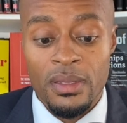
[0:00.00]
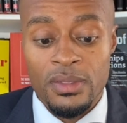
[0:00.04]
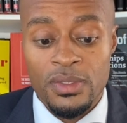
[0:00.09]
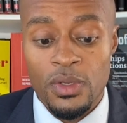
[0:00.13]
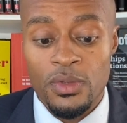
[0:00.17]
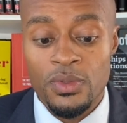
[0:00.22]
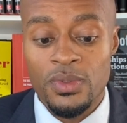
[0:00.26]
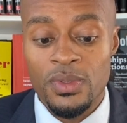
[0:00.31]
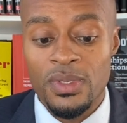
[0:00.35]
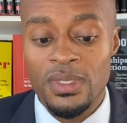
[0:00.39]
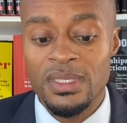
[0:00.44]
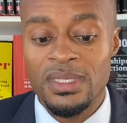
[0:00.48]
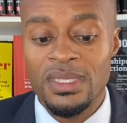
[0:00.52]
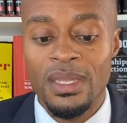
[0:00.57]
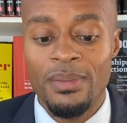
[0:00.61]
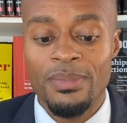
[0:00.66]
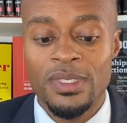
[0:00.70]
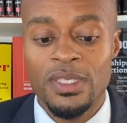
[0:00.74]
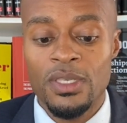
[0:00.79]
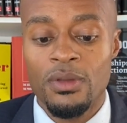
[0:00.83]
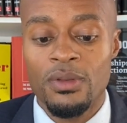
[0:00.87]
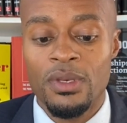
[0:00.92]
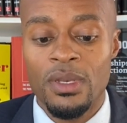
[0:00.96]
Told you this in
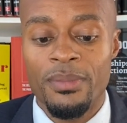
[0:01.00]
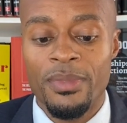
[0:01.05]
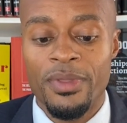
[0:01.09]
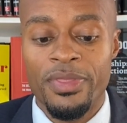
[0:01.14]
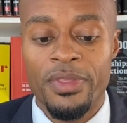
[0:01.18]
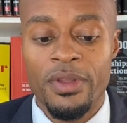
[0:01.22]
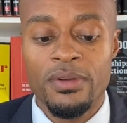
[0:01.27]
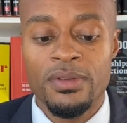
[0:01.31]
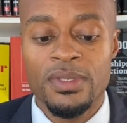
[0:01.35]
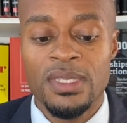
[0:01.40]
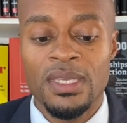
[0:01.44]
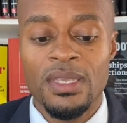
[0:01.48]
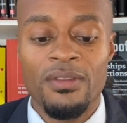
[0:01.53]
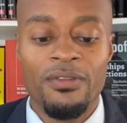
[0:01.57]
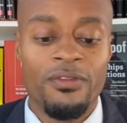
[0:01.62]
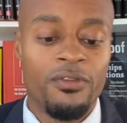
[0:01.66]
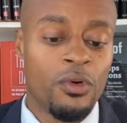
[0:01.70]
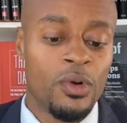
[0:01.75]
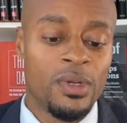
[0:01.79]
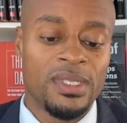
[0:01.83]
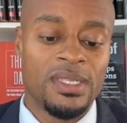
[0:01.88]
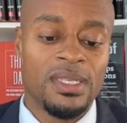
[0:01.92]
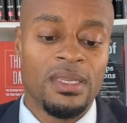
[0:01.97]
episode number
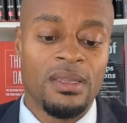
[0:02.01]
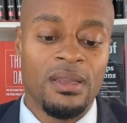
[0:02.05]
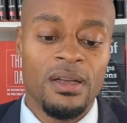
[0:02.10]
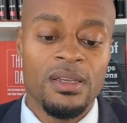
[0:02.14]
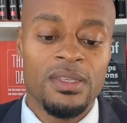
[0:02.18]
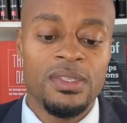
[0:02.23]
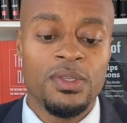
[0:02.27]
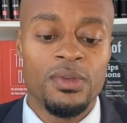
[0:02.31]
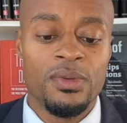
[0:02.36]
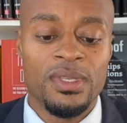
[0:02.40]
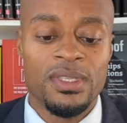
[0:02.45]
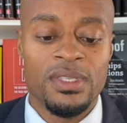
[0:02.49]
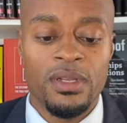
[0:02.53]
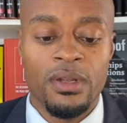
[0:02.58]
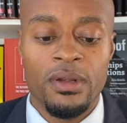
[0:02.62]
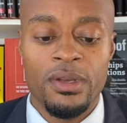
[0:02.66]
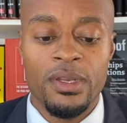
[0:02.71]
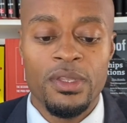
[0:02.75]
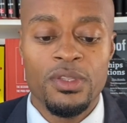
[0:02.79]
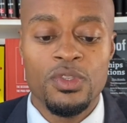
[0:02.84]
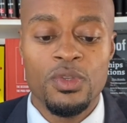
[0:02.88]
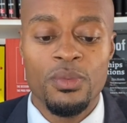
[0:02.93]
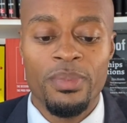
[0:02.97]
1314. Hustle is
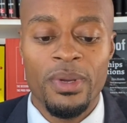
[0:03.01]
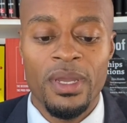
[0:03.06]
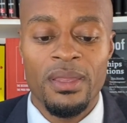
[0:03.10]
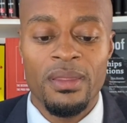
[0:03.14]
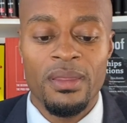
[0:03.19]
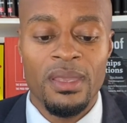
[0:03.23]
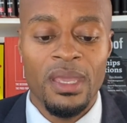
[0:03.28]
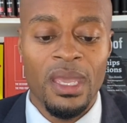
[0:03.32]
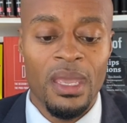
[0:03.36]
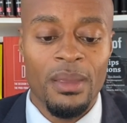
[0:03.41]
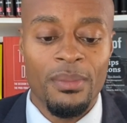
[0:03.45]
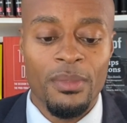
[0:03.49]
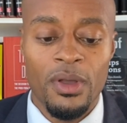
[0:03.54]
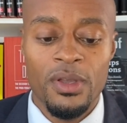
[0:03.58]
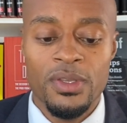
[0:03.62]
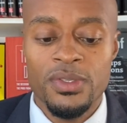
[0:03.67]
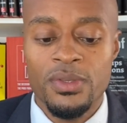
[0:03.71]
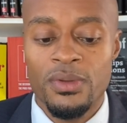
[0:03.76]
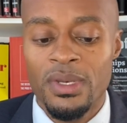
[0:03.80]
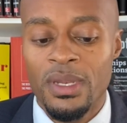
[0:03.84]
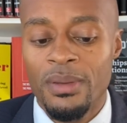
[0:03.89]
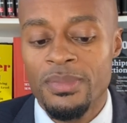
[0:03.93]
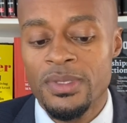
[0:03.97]
learning to play the game.
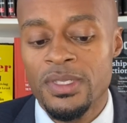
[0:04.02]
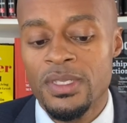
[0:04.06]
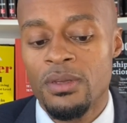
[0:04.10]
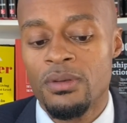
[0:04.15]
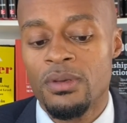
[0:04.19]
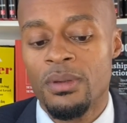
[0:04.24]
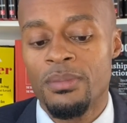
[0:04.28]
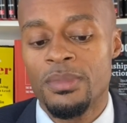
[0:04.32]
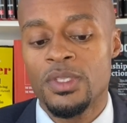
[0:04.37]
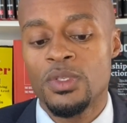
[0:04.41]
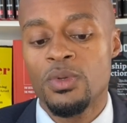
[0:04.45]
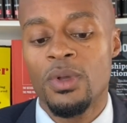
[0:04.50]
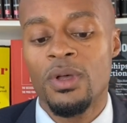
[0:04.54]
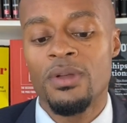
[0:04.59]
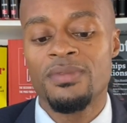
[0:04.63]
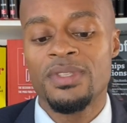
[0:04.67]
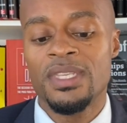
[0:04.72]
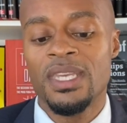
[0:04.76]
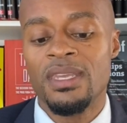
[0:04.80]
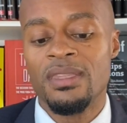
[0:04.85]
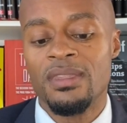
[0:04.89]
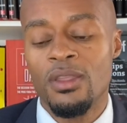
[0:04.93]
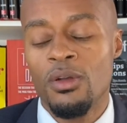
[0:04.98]
Also in episode number
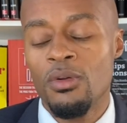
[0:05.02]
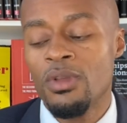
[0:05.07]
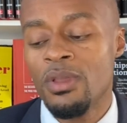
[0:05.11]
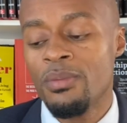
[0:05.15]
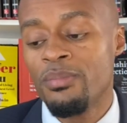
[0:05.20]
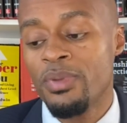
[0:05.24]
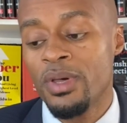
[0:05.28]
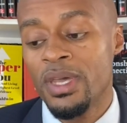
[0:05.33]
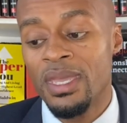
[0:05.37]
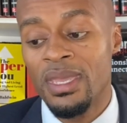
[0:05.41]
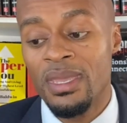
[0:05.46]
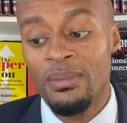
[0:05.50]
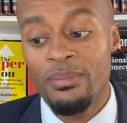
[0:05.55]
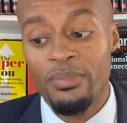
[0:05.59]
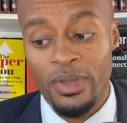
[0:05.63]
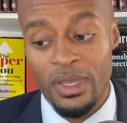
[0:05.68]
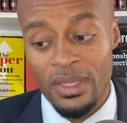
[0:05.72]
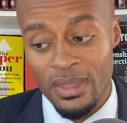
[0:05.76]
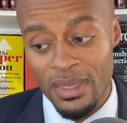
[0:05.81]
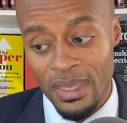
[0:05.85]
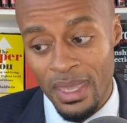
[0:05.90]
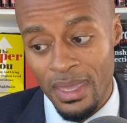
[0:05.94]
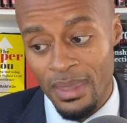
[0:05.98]
1210. Don't complain,
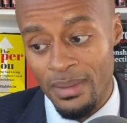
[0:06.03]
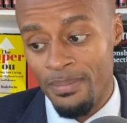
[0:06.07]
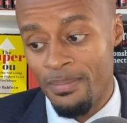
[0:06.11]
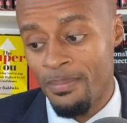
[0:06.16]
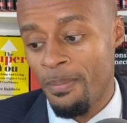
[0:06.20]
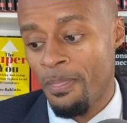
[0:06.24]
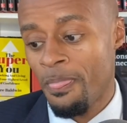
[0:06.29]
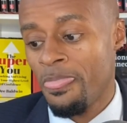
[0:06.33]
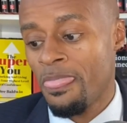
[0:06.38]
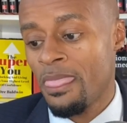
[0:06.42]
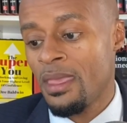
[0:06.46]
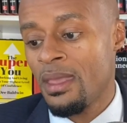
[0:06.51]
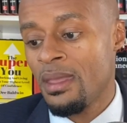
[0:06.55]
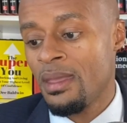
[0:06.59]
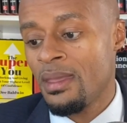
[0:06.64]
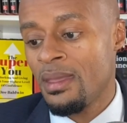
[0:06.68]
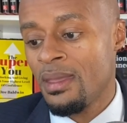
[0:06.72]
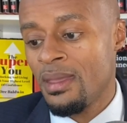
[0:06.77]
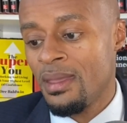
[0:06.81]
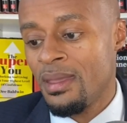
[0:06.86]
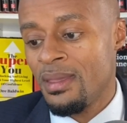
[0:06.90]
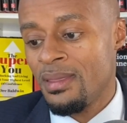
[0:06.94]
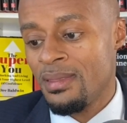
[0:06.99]
play the game.
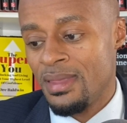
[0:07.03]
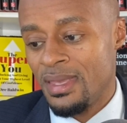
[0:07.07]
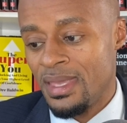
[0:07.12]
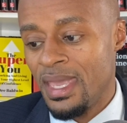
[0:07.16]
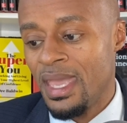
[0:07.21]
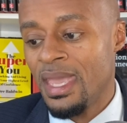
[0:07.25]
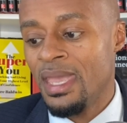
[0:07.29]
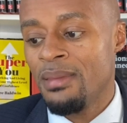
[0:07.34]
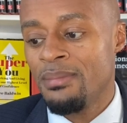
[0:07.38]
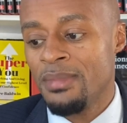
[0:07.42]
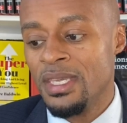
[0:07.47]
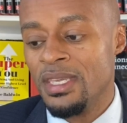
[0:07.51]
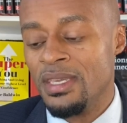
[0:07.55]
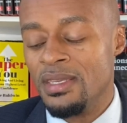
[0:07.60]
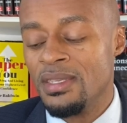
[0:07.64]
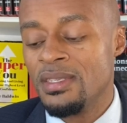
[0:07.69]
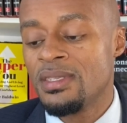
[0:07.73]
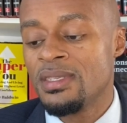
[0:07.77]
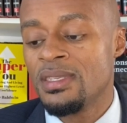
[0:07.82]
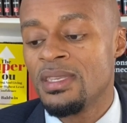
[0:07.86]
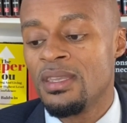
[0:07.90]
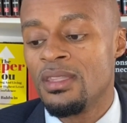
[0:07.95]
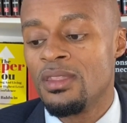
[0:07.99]
The game
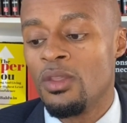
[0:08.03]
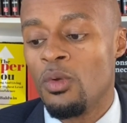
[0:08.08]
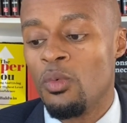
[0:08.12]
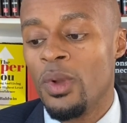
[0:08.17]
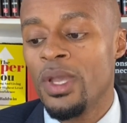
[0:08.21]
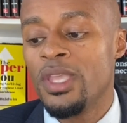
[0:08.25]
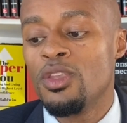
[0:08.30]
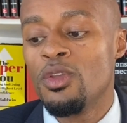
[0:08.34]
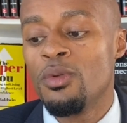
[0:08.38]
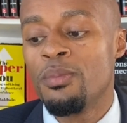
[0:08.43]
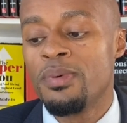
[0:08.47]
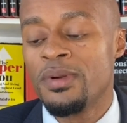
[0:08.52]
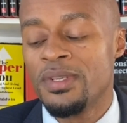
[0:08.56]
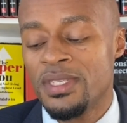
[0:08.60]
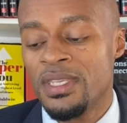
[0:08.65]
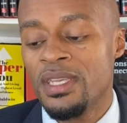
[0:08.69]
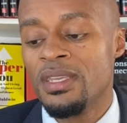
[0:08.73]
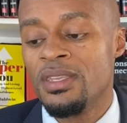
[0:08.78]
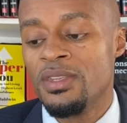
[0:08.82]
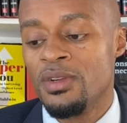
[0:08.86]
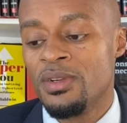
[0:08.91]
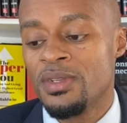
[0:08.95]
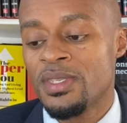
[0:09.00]
is the way you
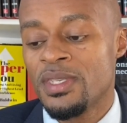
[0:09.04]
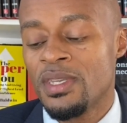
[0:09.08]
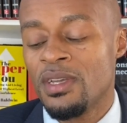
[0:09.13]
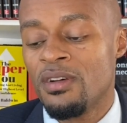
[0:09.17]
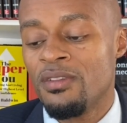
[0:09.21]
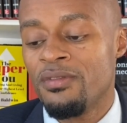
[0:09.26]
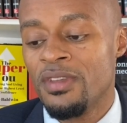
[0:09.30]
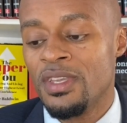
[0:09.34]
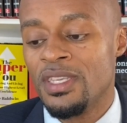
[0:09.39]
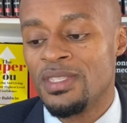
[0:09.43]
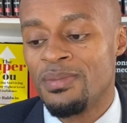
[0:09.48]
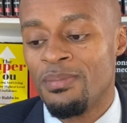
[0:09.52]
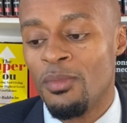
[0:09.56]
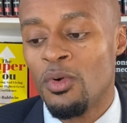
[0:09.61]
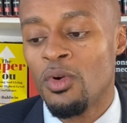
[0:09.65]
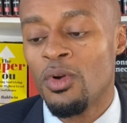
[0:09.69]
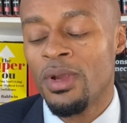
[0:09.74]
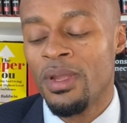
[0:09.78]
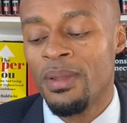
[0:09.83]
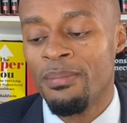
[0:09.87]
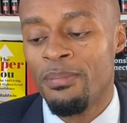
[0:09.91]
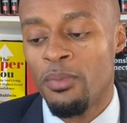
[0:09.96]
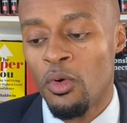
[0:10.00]
present yourself is
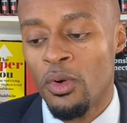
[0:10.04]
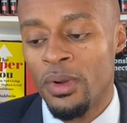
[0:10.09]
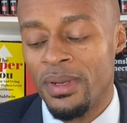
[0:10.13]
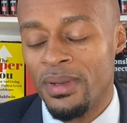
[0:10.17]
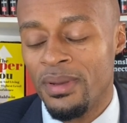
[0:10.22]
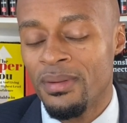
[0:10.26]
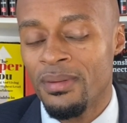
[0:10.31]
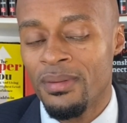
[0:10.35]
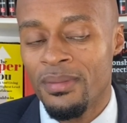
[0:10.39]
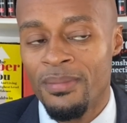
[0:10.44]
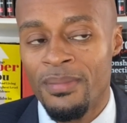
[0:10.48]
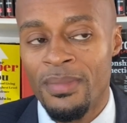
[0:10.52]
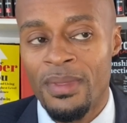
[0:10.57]
more important